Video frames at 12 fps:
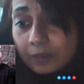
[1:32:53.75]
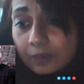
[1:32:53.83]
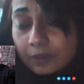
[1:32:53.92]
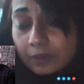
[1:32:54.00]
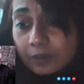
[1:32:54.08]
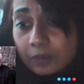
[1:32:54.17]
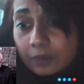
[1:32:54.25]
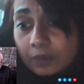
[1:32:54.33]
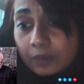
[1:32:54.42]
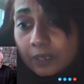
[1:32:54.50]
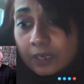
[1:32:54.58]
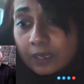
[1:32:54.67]
you know,
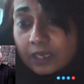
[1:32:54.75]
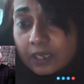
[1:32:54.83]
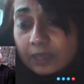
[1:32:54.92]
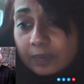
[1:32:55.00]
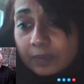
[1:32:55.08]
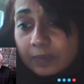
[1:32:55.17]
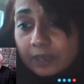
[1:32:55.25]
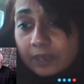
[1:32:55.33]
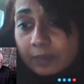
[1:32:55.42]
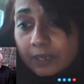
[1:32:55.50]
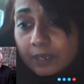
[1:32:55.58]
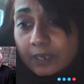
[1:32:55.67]
so people can
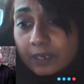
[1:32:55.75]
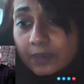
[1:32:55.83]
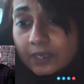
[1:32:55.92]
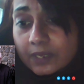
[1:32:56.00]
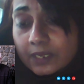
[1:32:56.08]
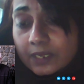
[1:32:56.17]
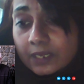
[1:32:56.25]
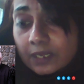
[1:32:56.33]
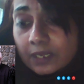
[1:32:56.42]
begin to see.